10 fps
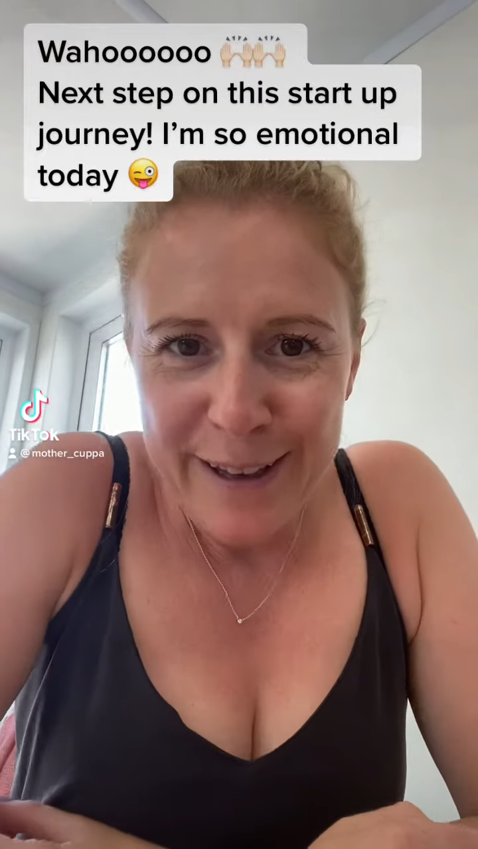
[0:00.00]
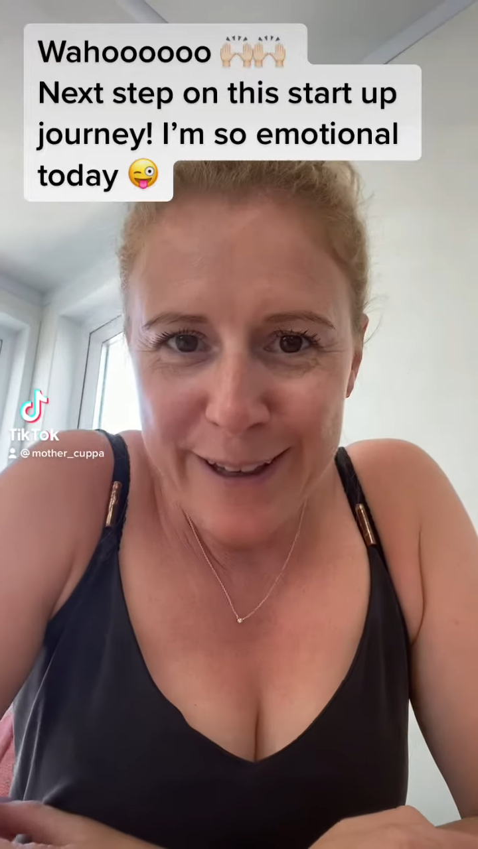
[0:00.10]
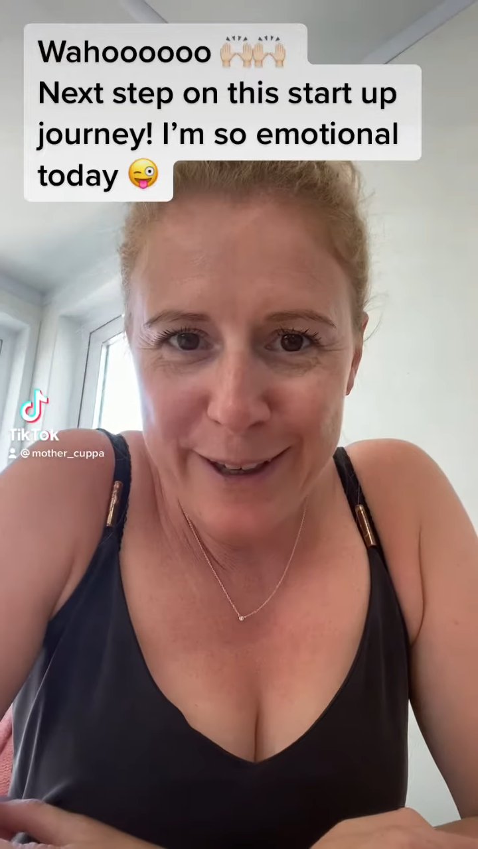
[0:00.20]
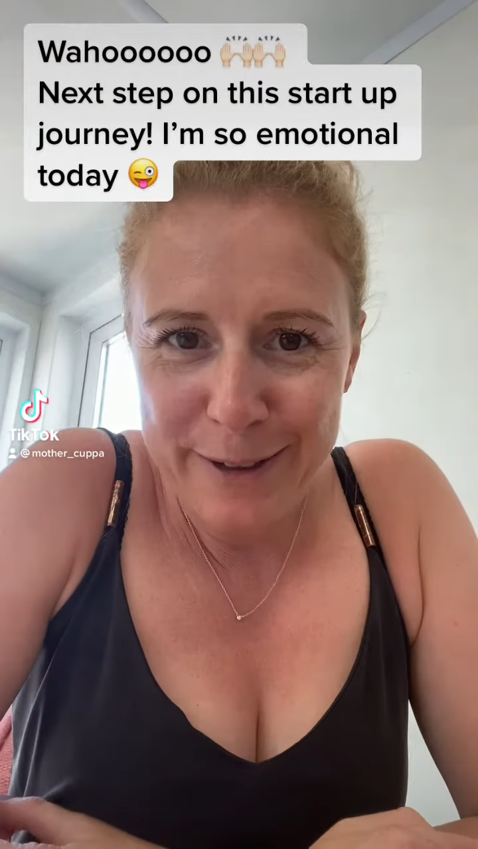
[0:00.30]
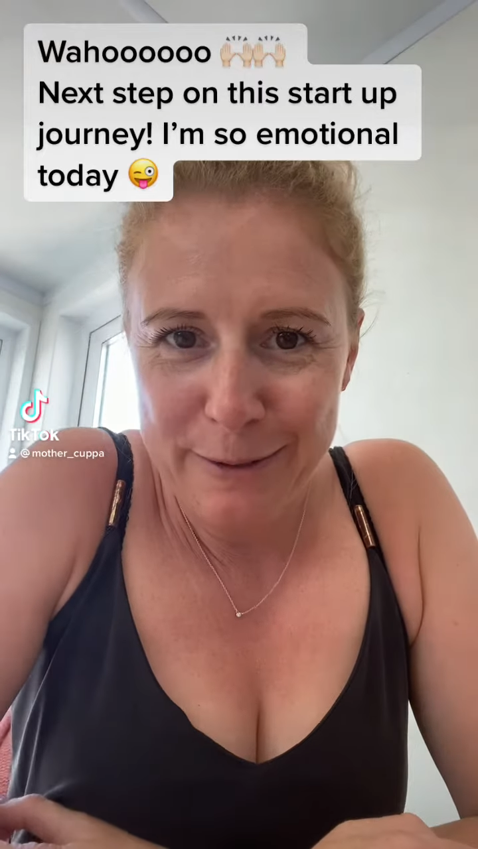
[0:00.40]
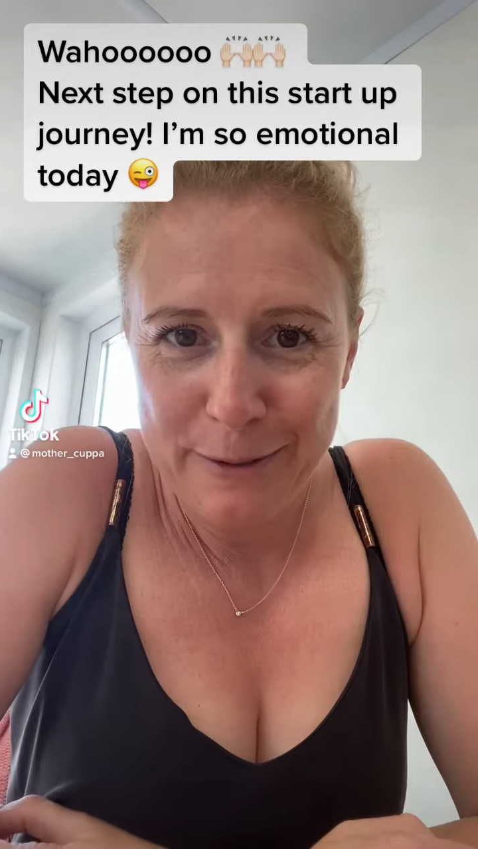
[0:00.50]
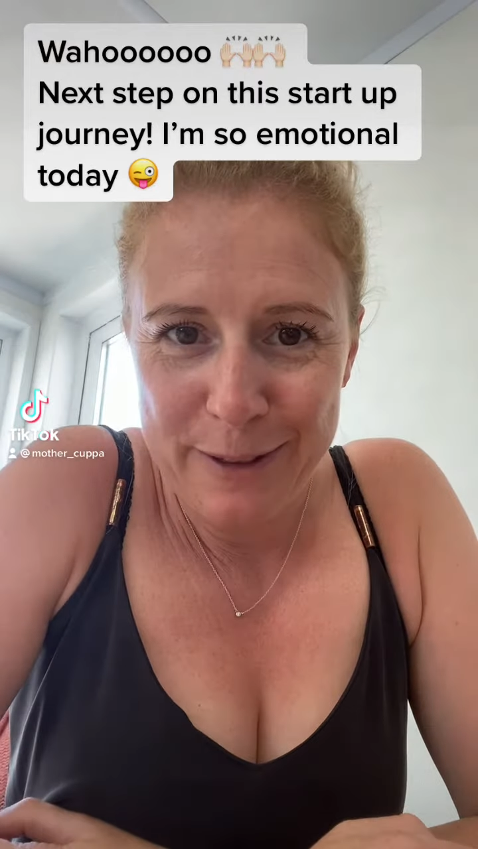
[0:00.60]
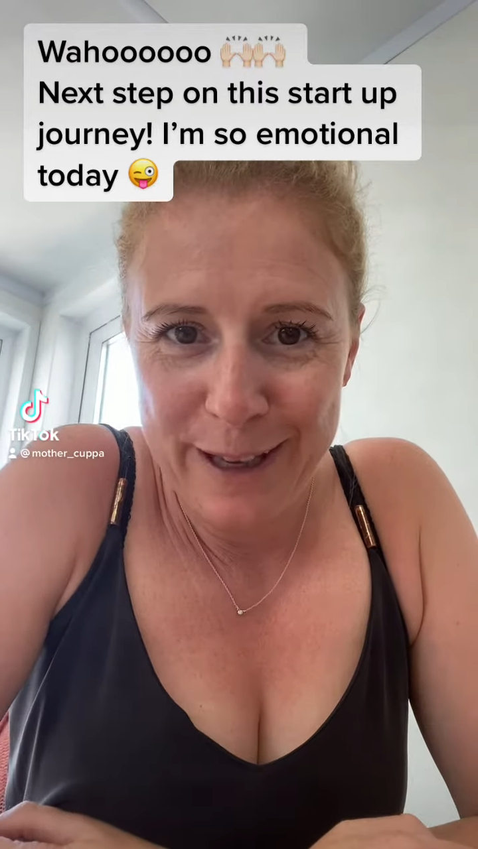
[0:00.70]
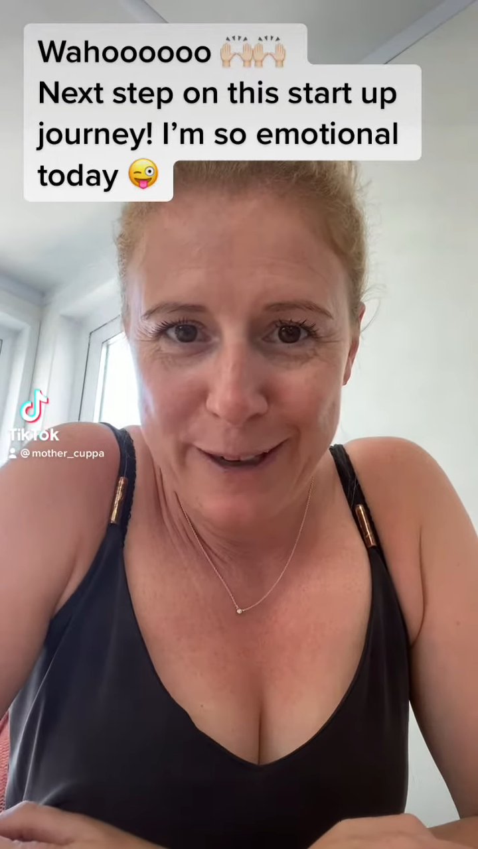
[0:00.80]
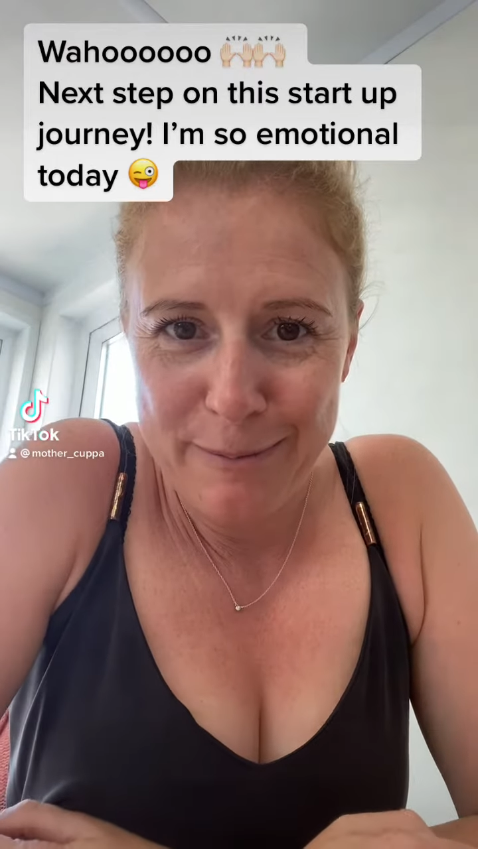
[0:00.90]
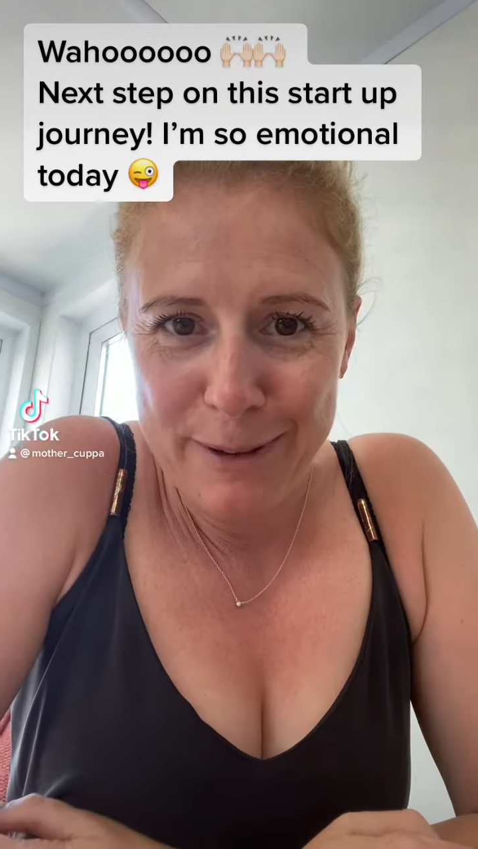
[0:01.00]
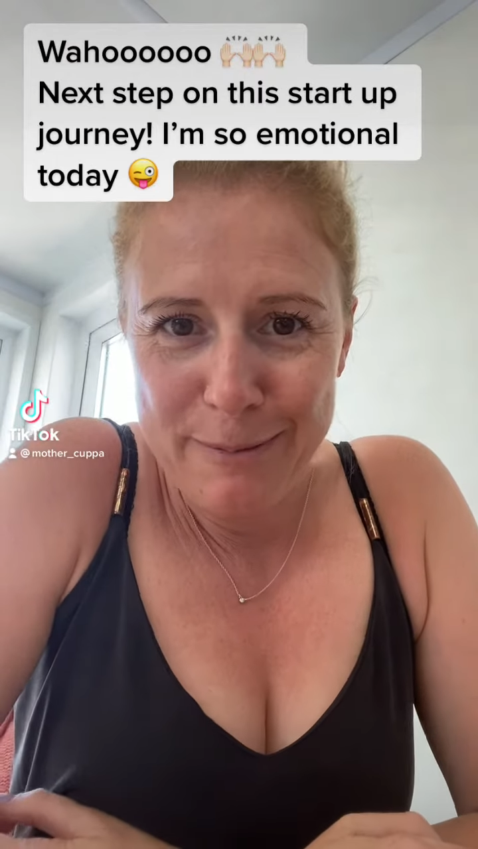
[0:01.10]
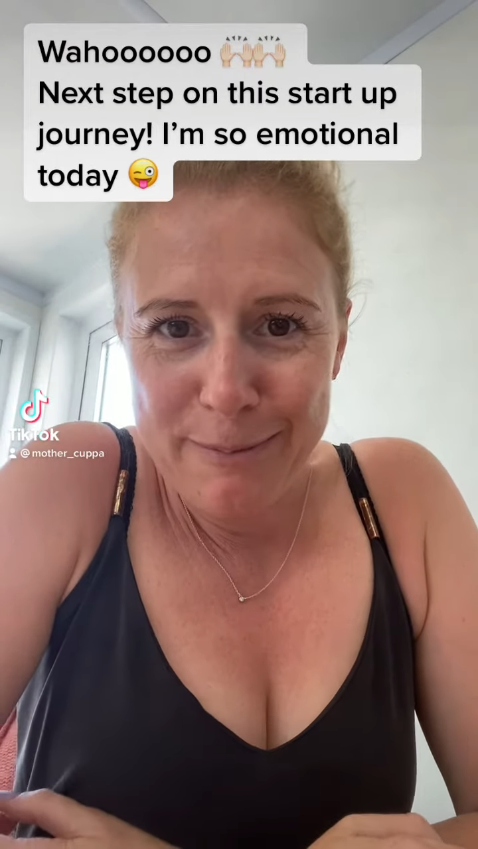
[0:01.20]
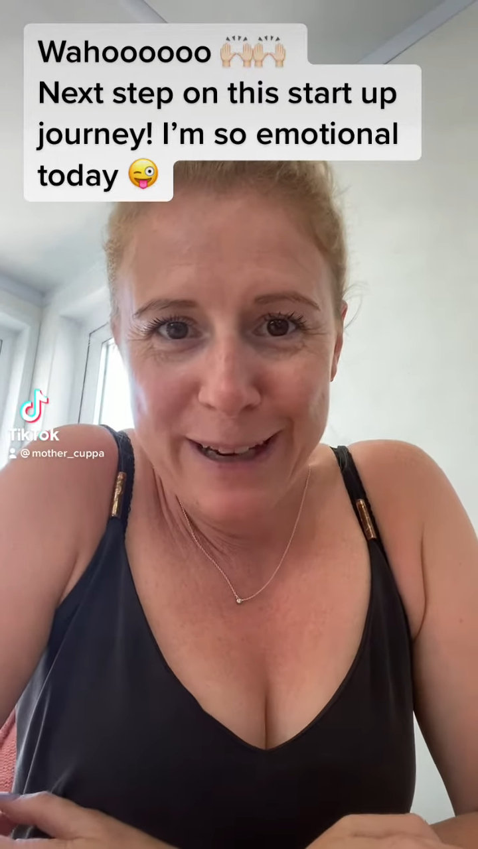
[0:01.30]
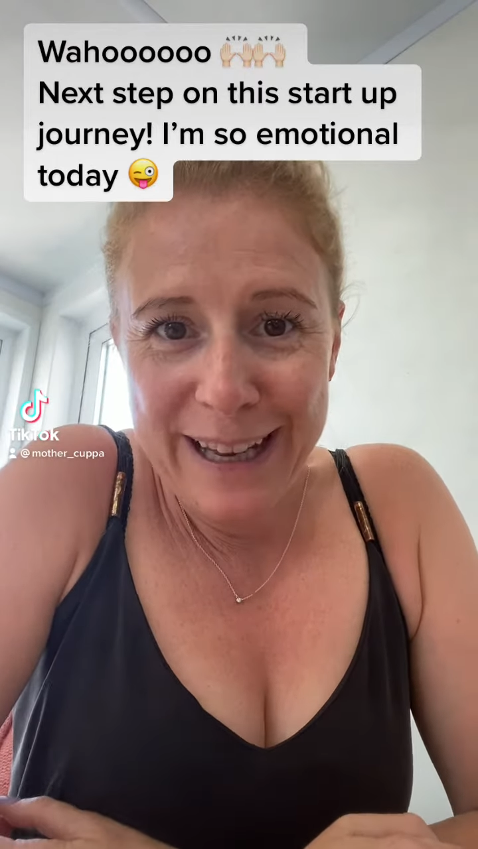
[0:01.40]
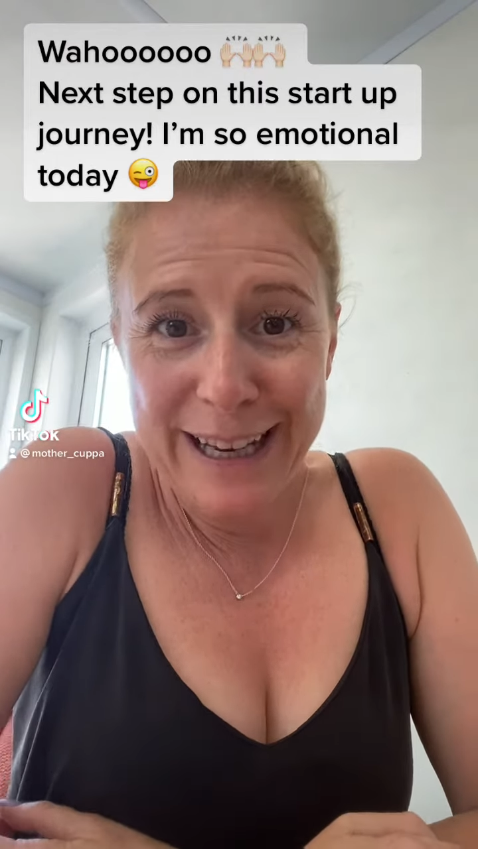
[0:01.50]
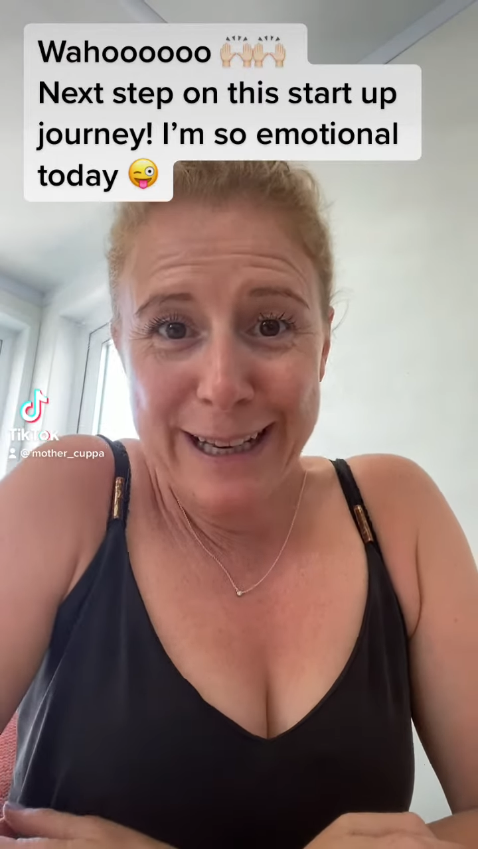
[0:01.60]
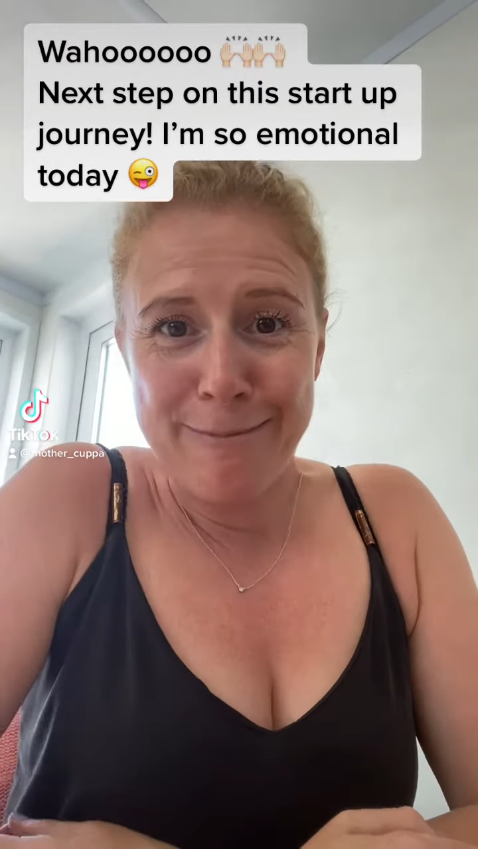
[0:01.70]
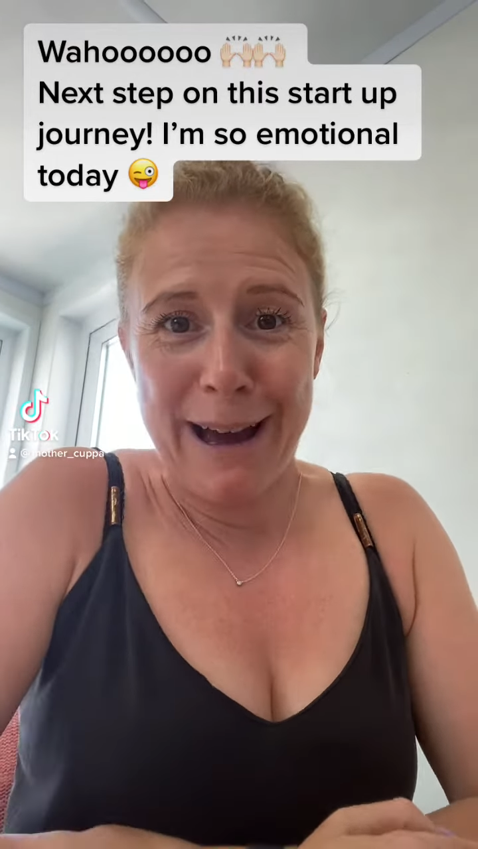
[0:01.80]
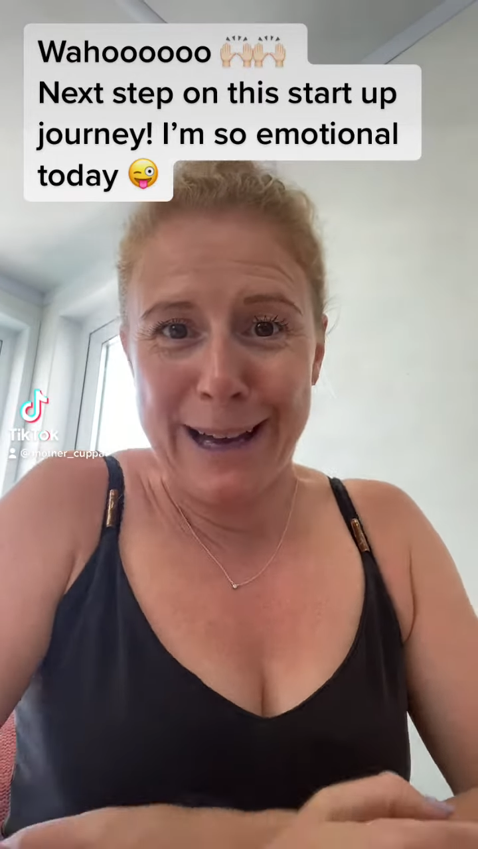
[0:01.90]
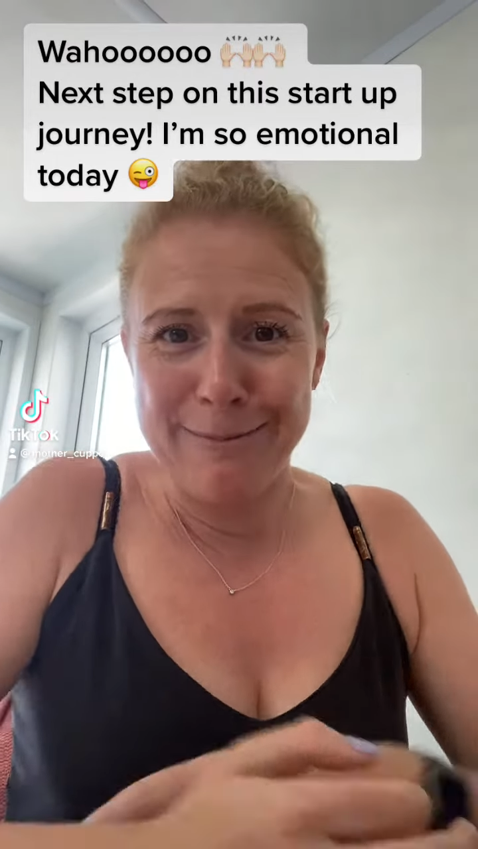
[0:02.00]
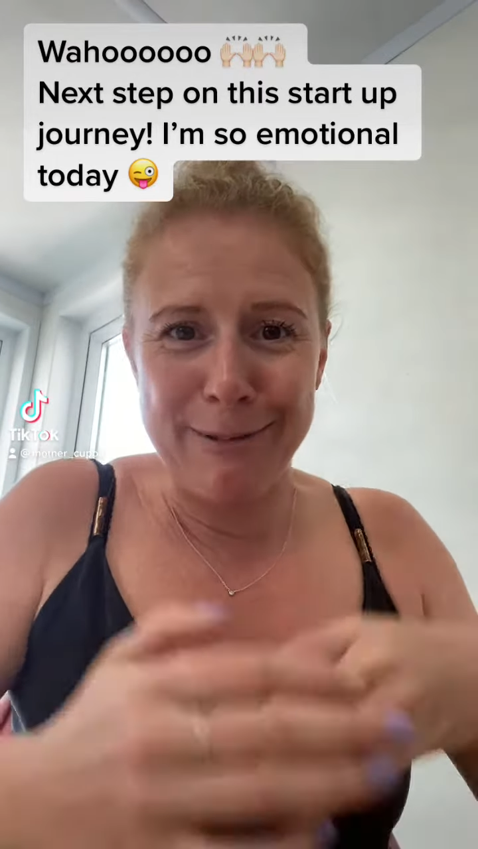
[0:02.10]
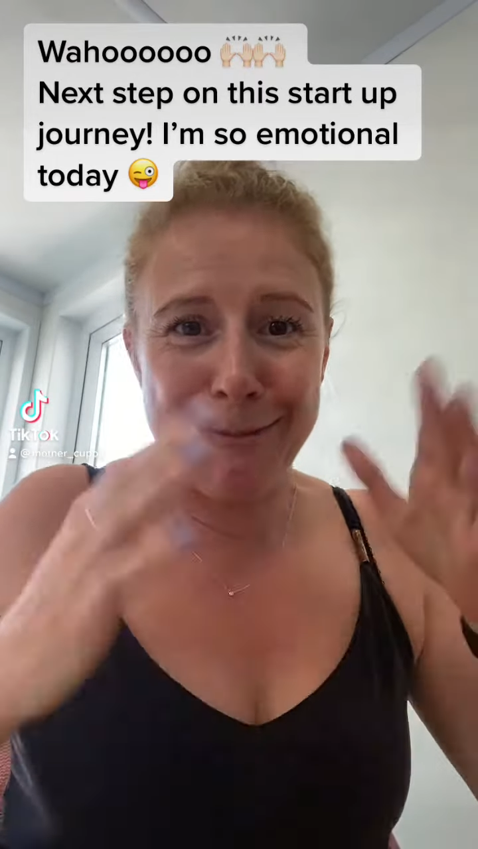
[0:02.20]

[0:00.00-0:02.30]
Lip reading: you're gonna all think I'm completely mad,